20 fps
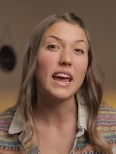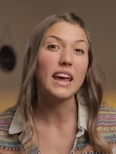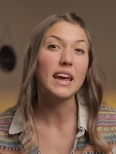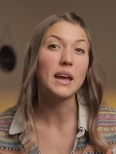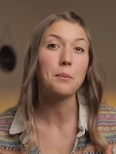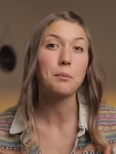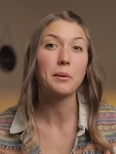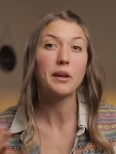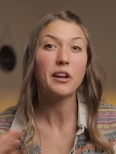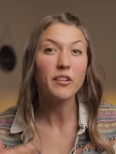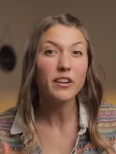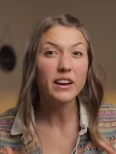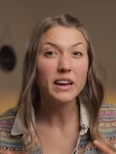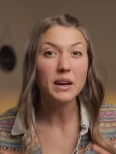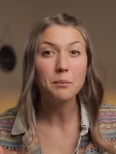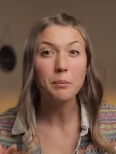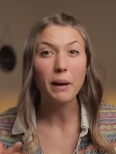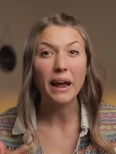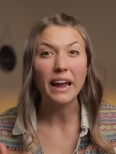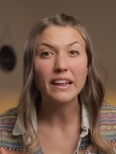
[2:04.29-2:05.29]
ache,
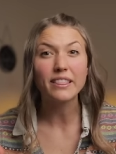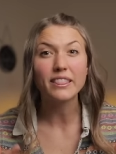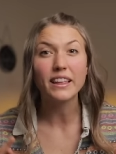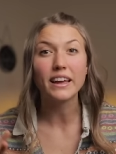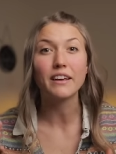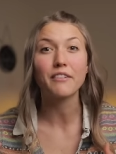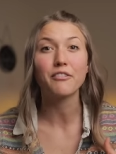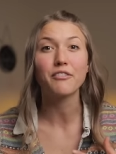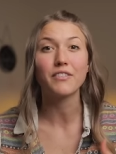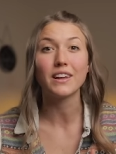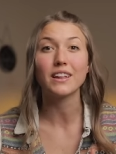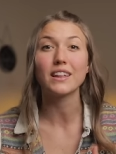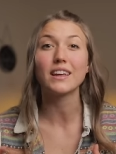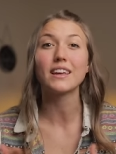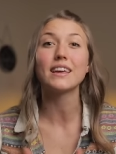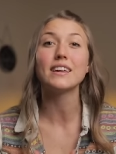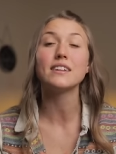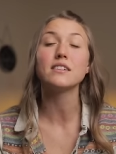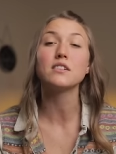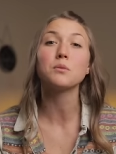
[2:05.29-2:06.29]
period pain like
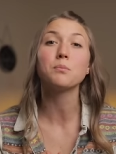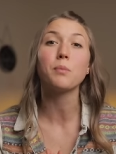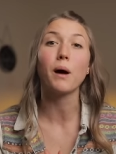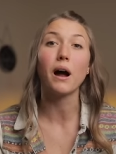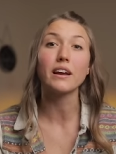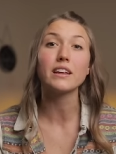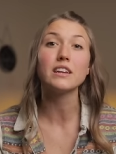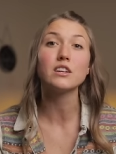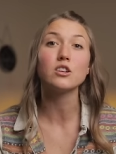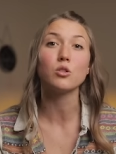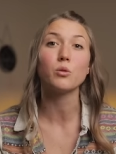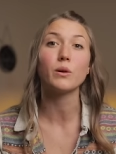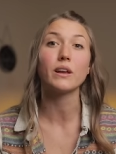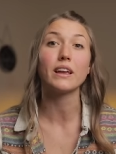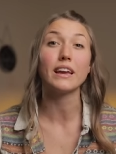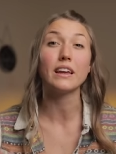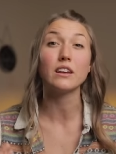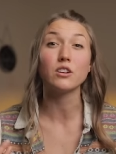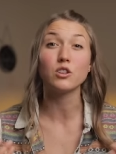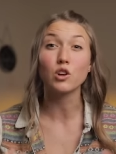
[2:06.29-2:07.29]
feeling is your body doing
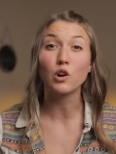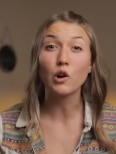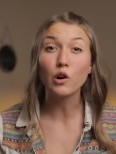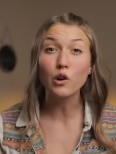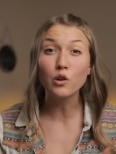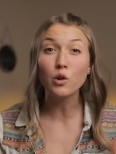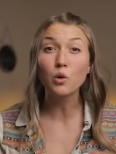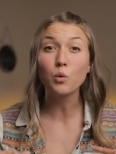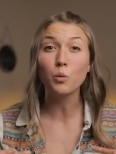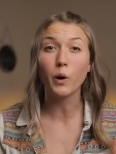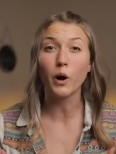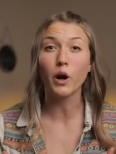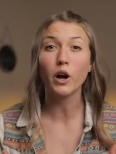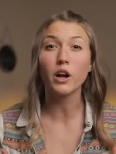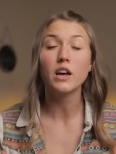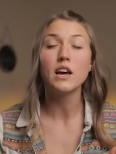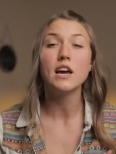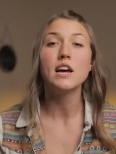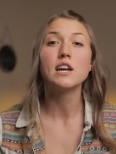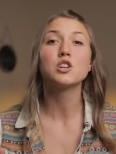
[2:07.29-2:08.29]
internal work